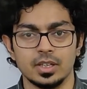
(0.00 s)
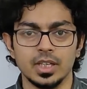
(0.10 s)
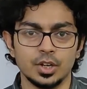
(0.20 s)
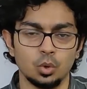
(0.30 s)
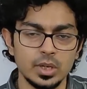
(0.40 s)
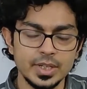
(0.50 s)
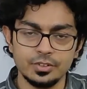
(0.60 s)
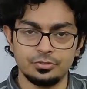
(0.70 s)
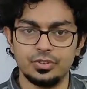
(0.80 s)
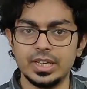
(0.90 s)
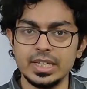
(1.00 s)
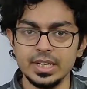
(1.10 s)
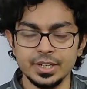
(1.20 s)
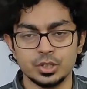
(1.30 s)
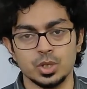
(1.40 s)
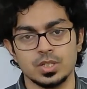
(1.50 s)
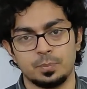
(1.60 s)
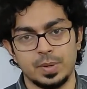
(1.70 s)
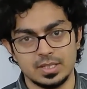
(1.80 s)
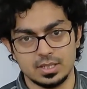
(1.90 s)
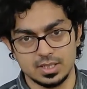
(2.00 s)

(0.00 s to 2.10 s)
Here only the free electrons are present